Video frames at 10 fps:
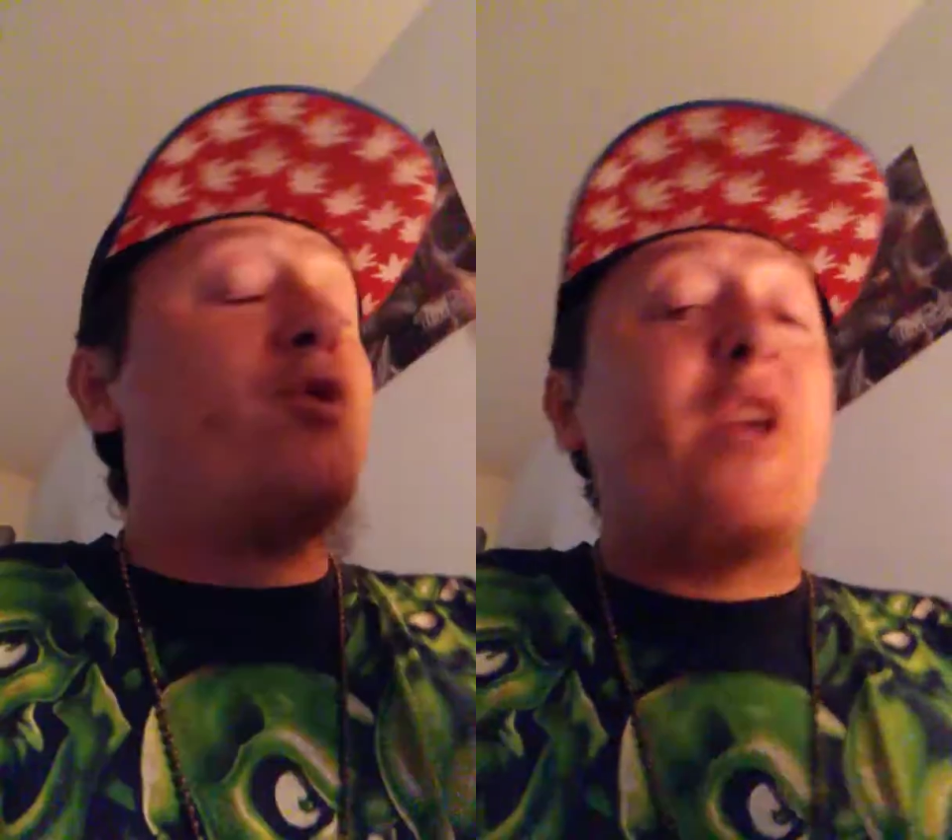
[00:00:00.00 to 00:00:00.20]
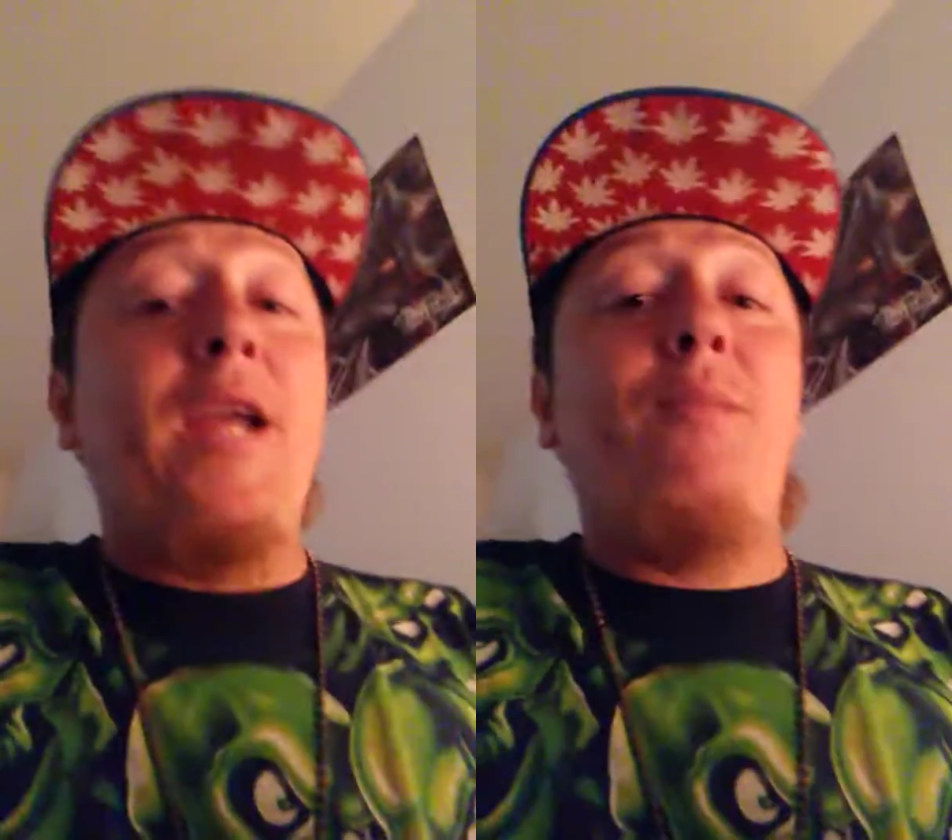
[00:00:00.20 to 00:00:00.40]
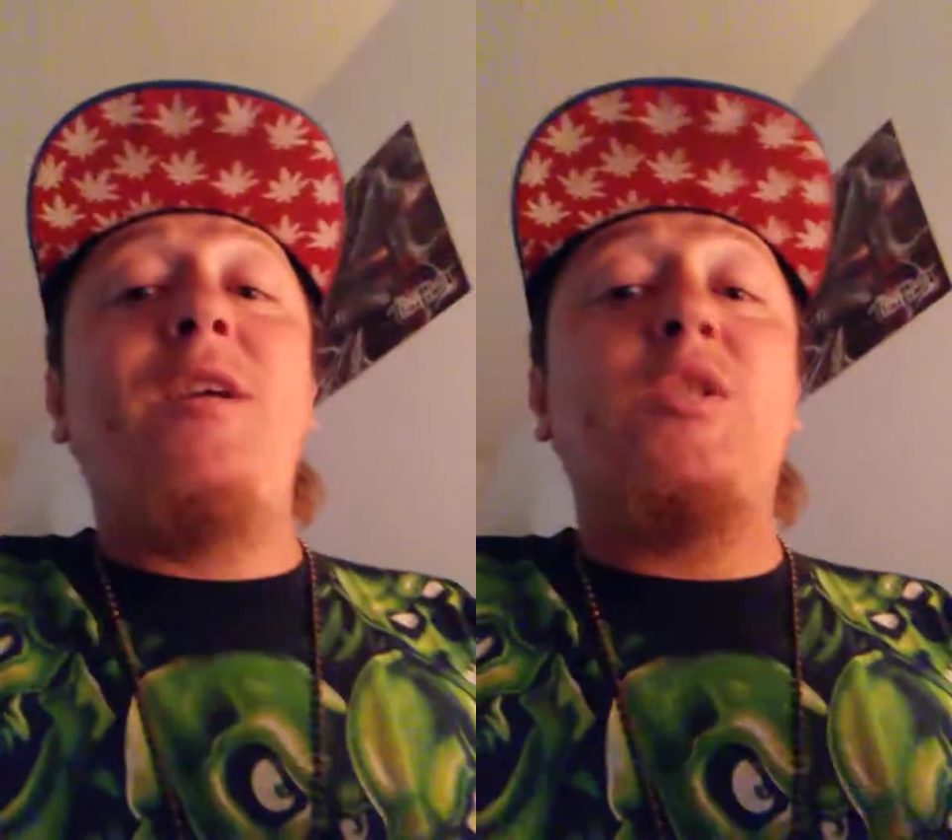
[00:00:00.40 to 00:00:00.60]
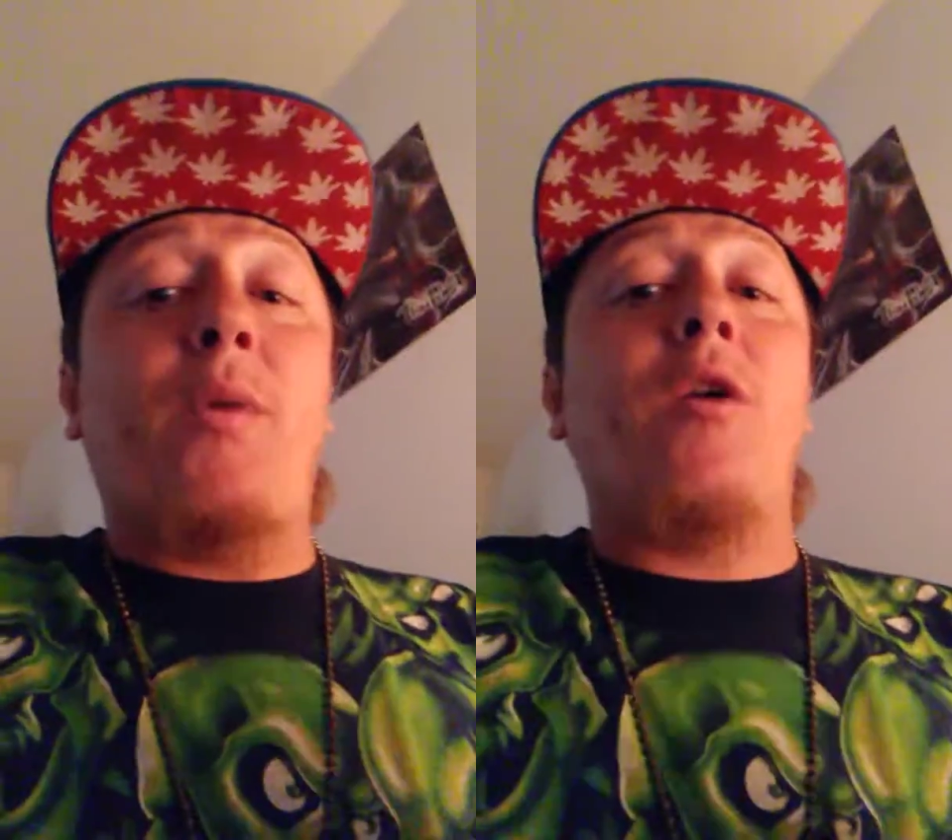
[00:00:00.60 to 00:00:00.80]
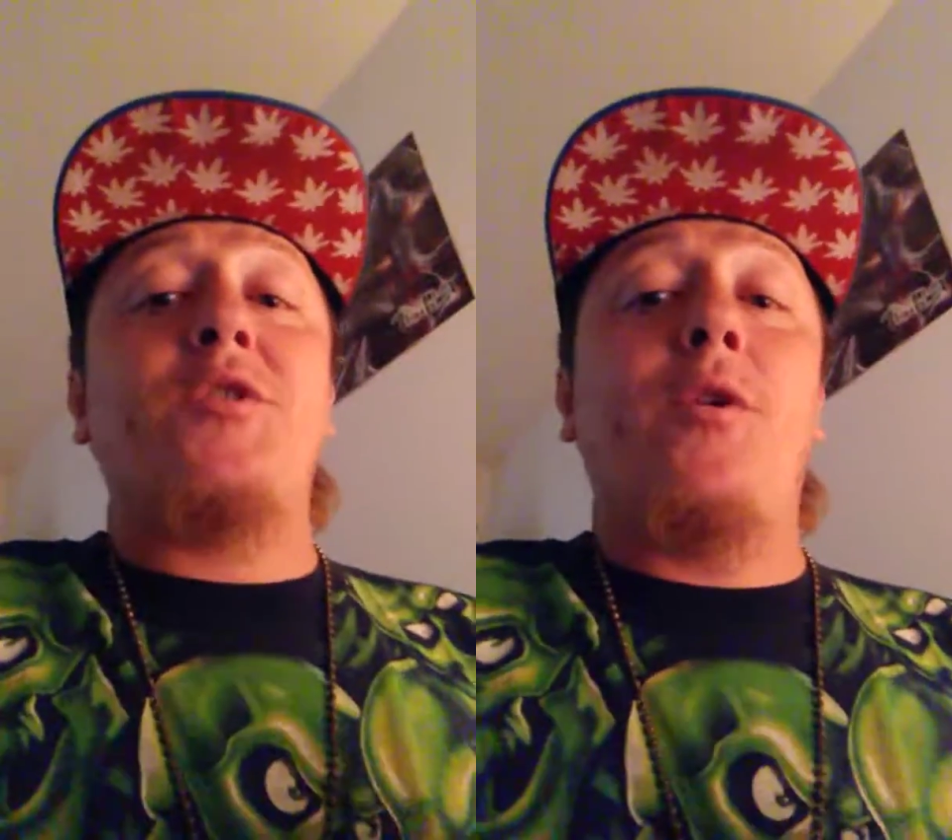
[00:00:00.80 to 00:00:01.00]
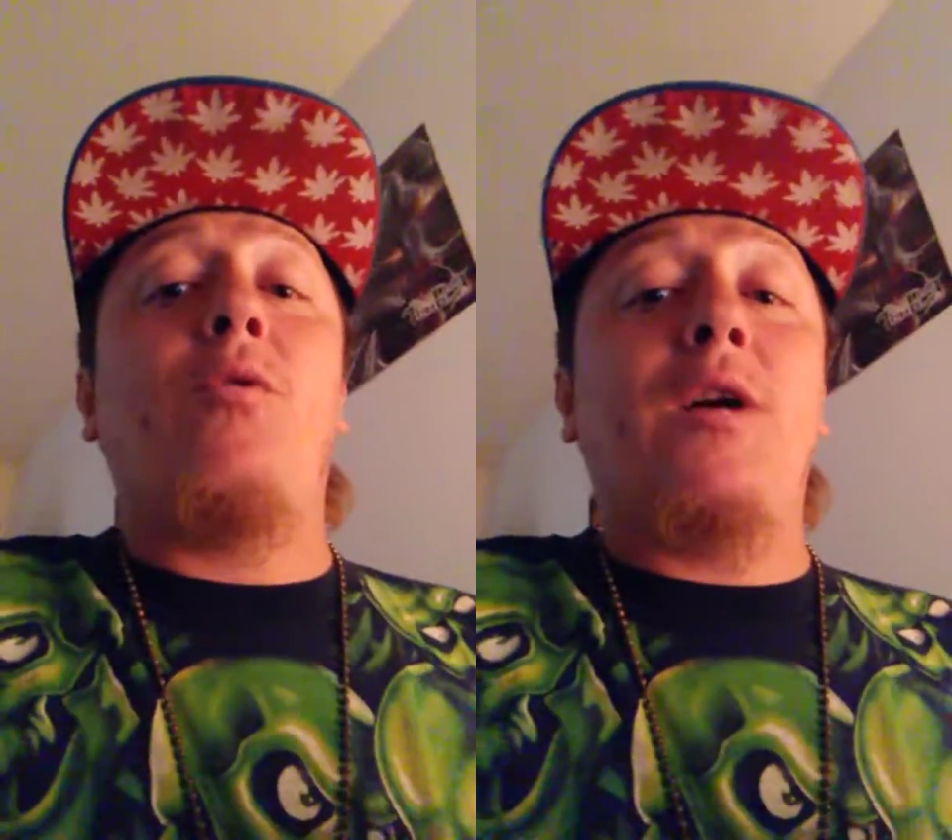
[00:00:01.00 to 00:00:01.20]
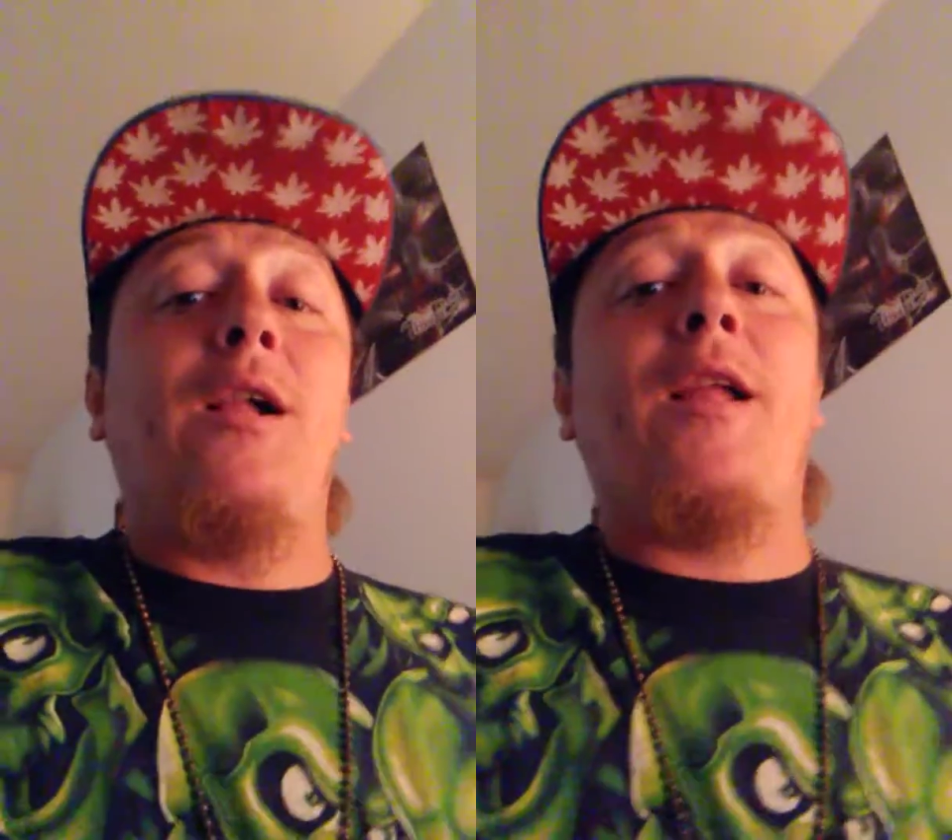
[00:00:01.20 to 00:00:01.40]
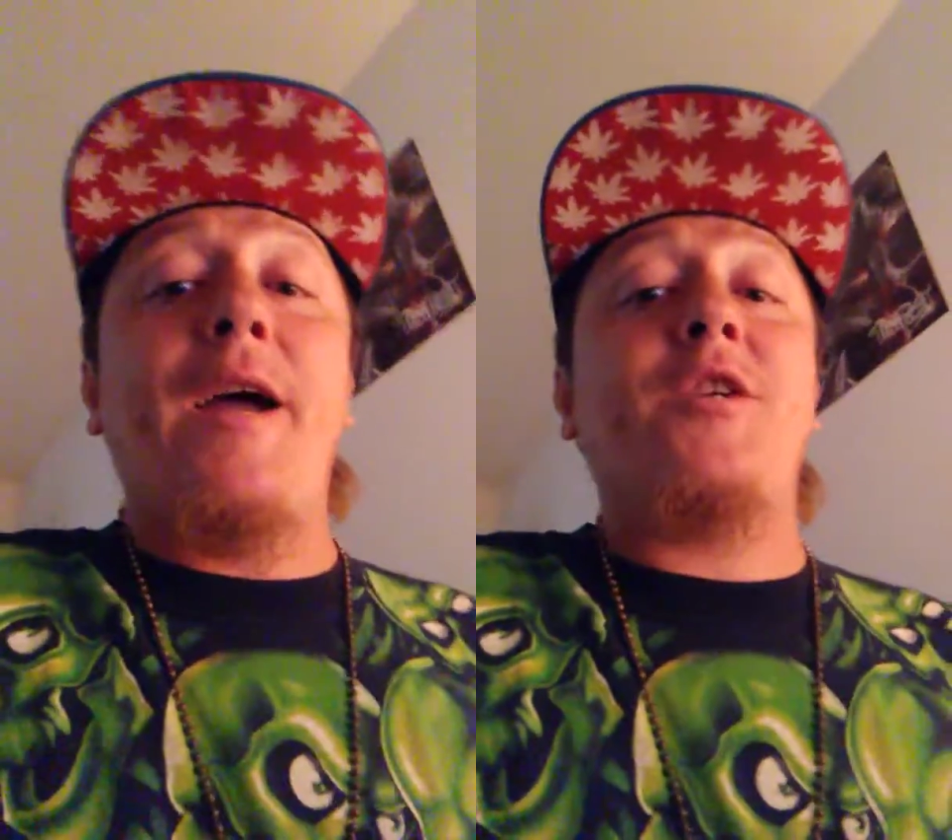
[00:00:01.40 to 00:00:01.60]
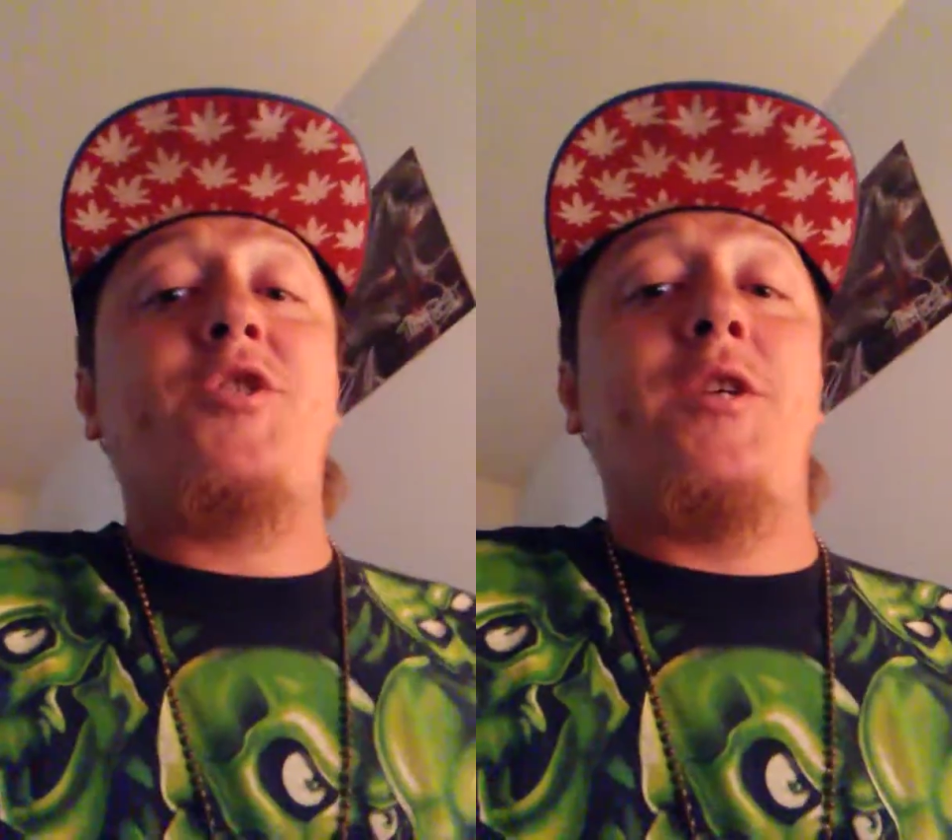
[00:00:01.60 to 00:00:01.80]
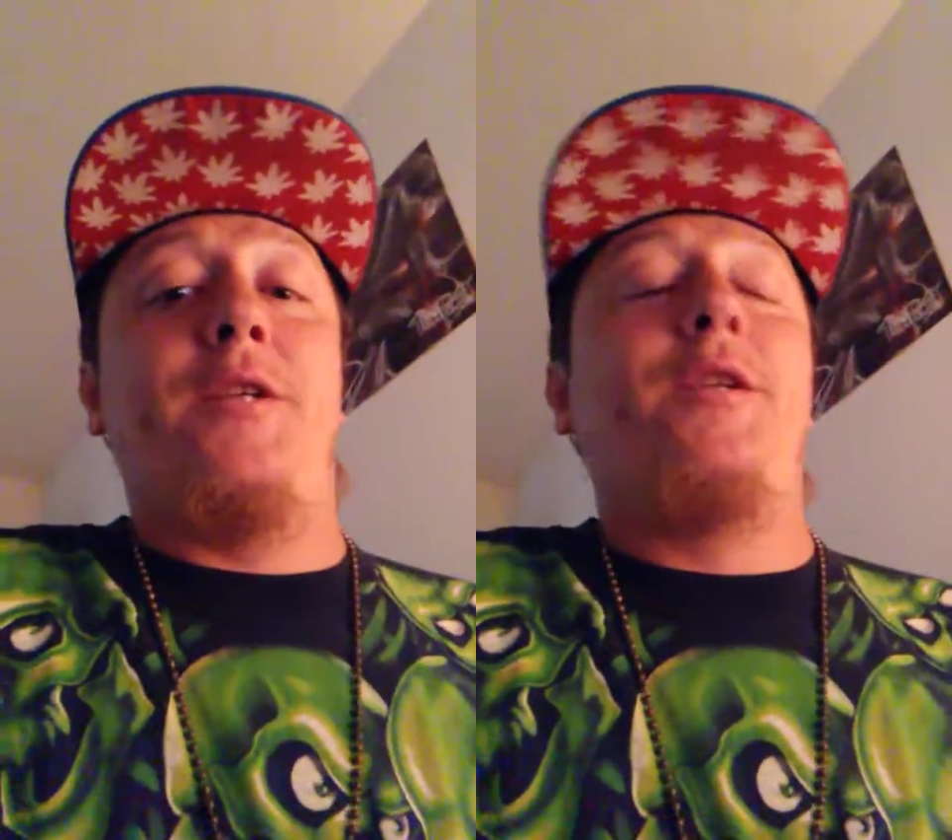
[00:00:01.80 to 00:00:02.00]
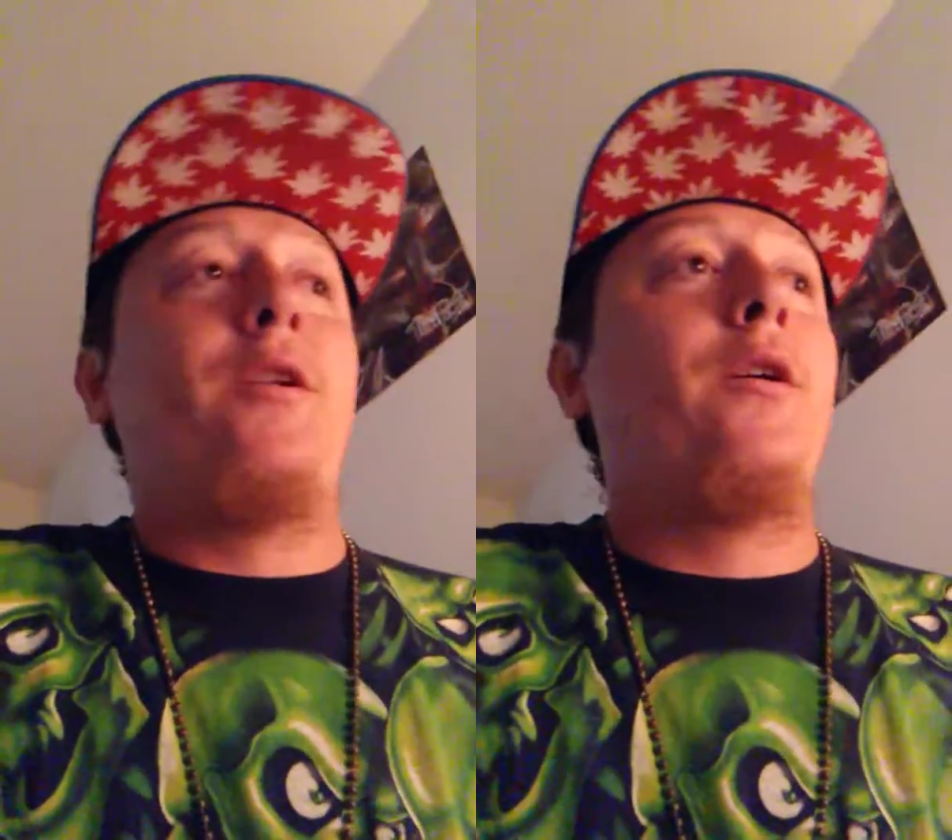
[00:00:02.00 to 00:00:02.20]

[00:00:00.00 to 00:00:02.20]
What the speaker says: Jamie's personal collection.